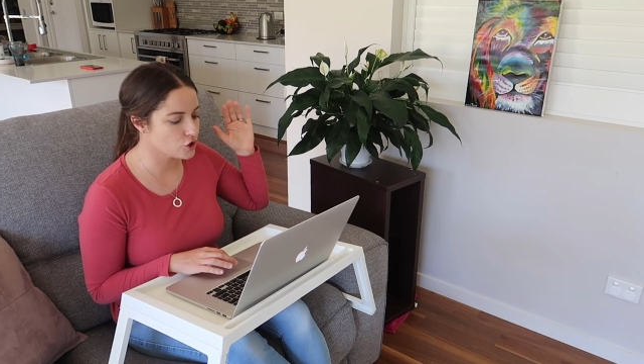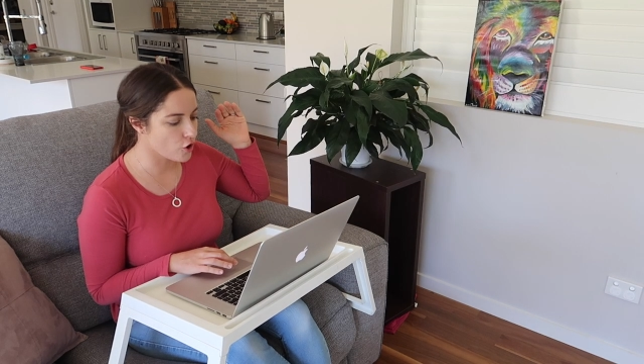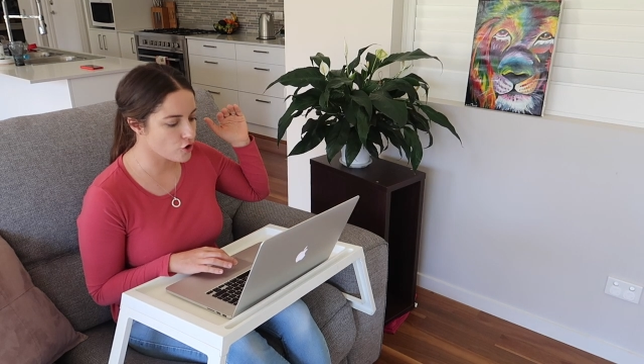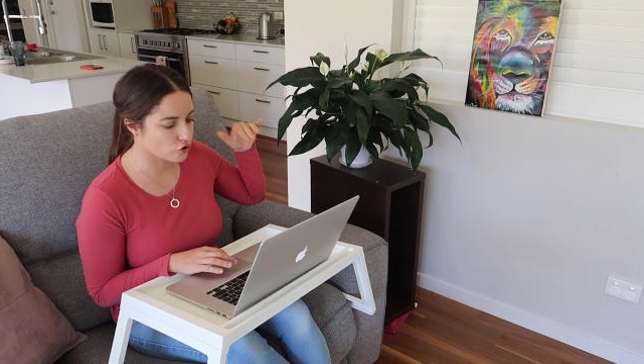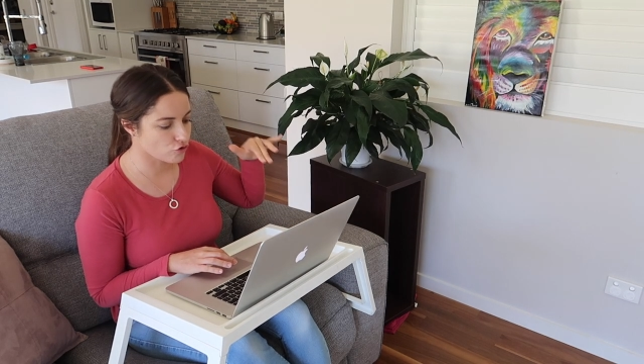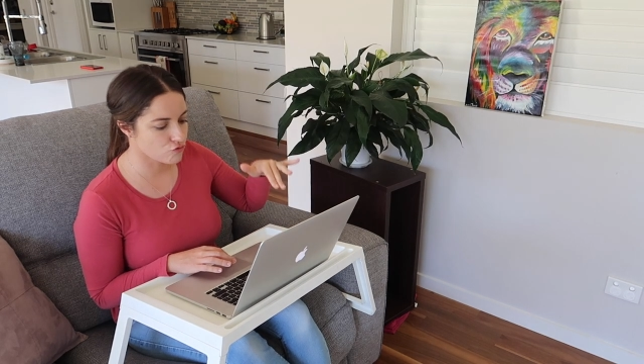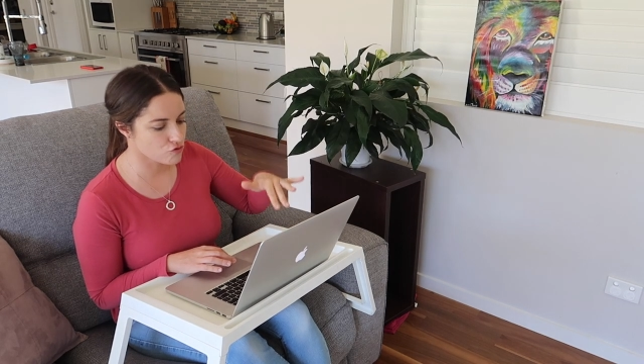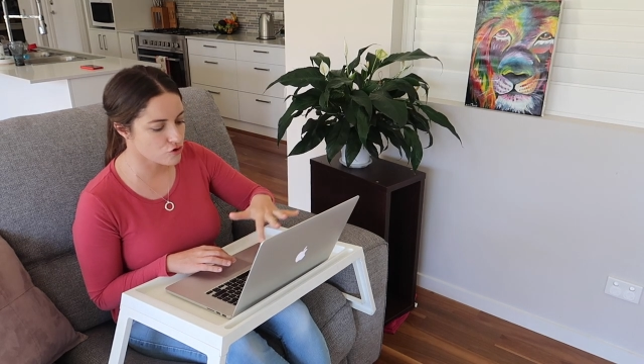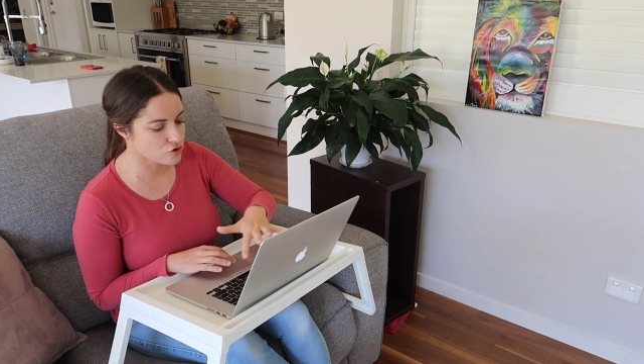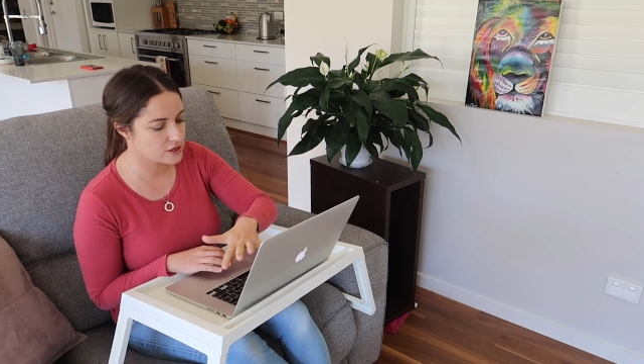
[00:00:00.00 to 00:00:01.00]
to go
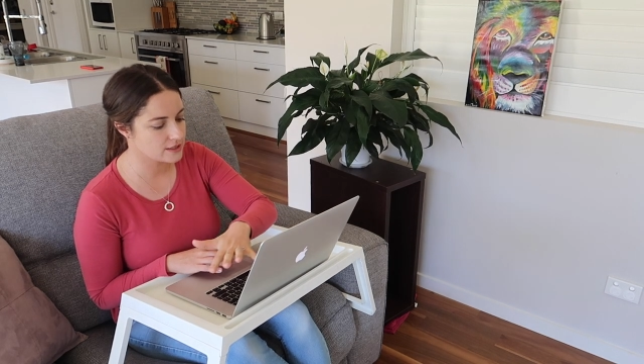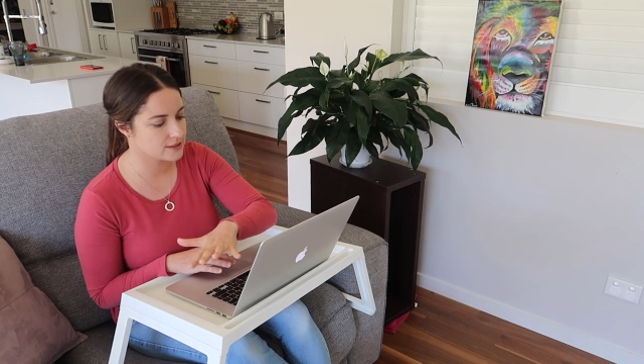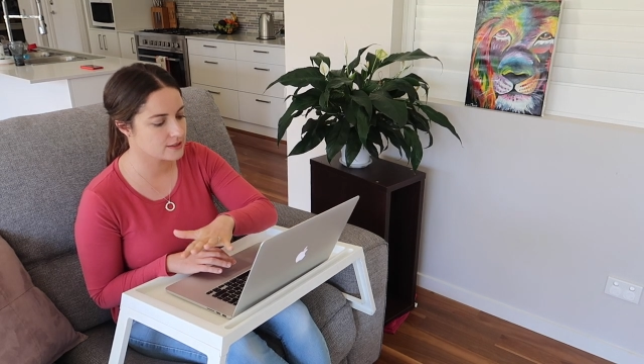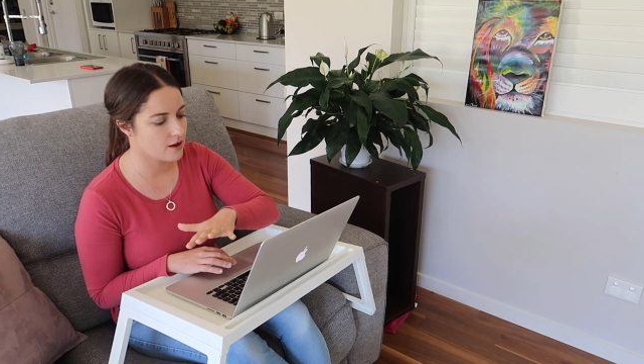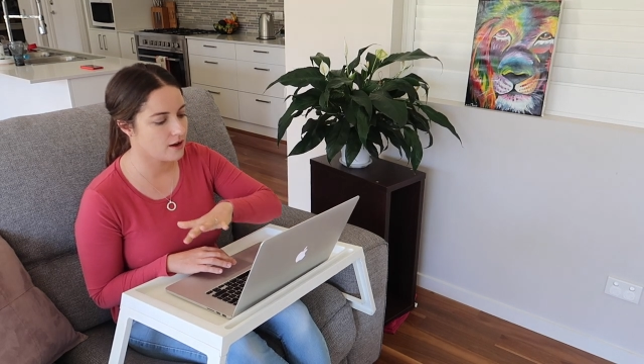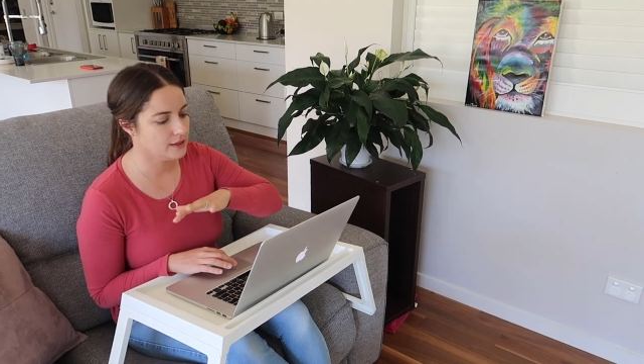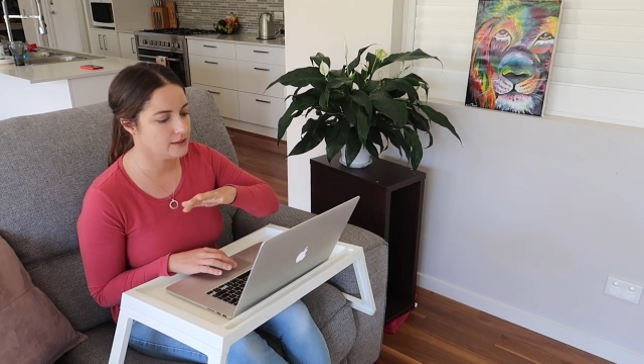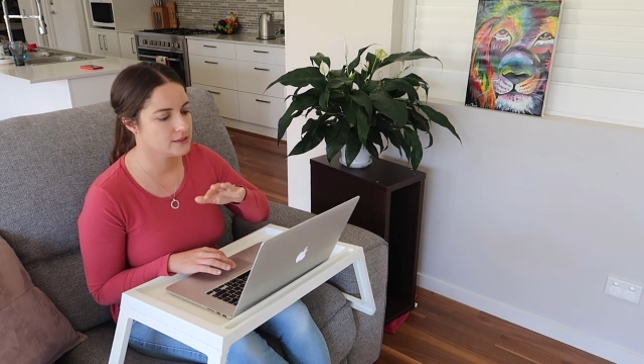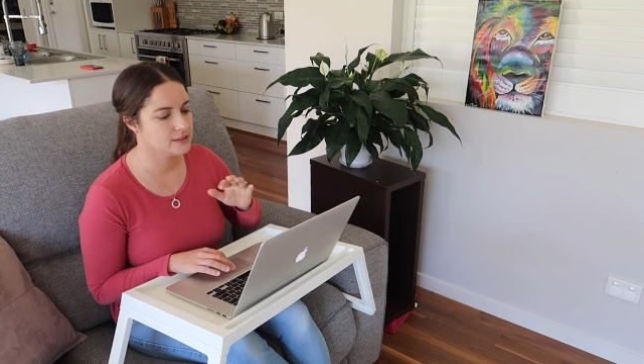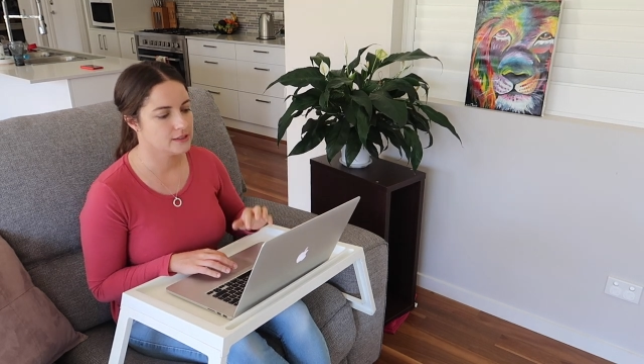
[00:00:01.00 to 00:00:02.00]
through this
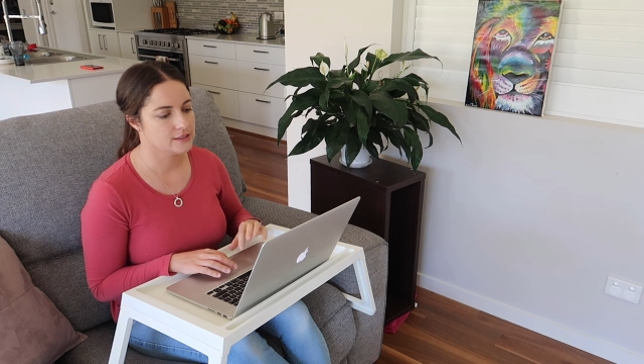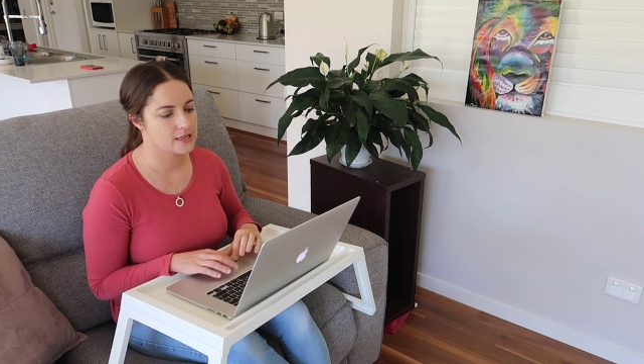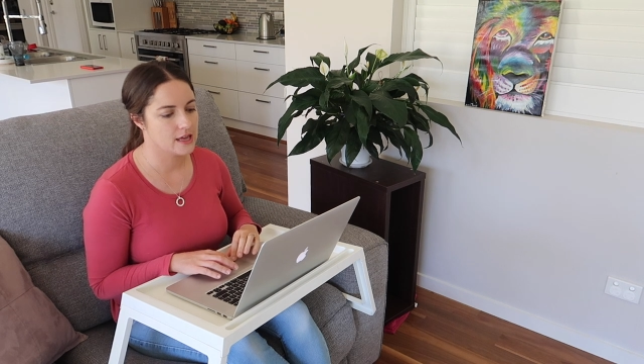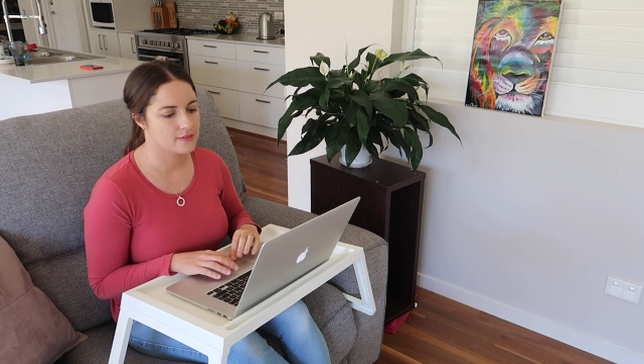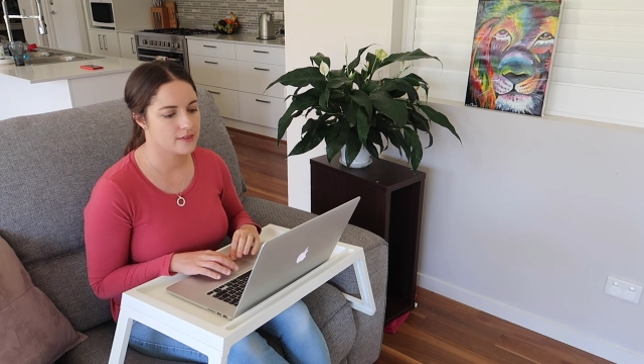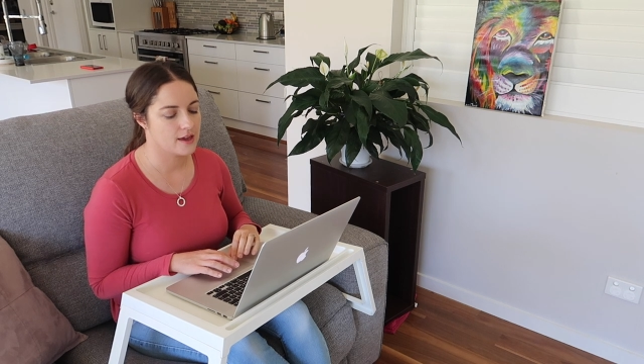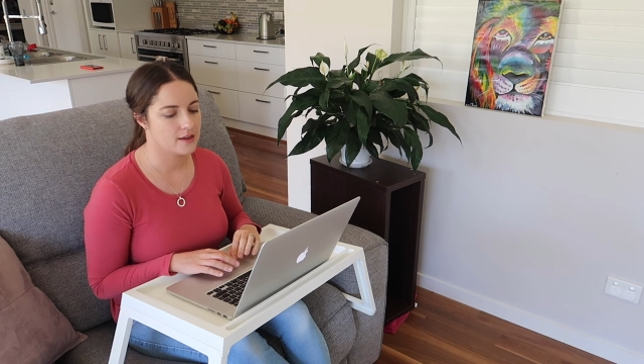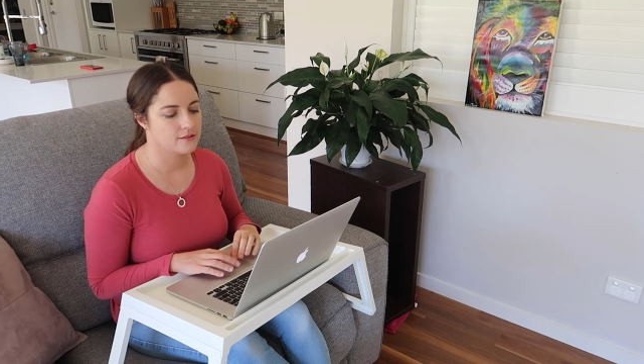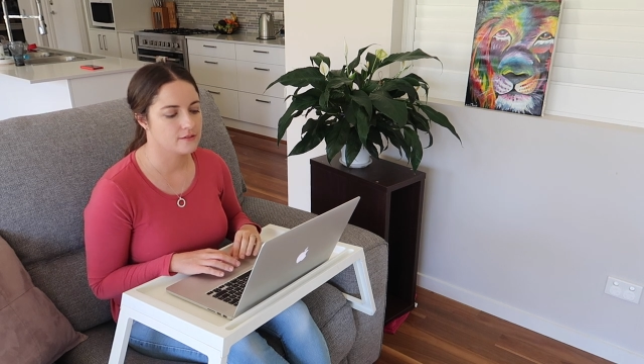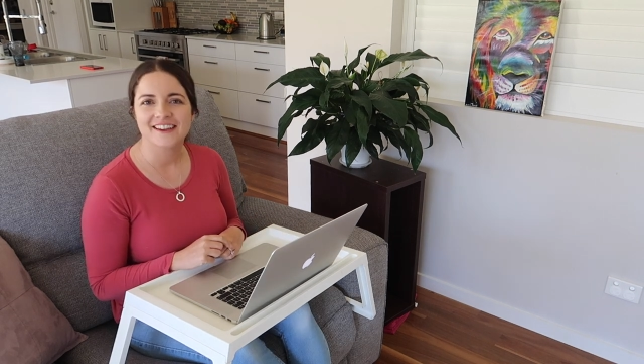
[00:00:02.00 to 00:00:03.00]
site to get there.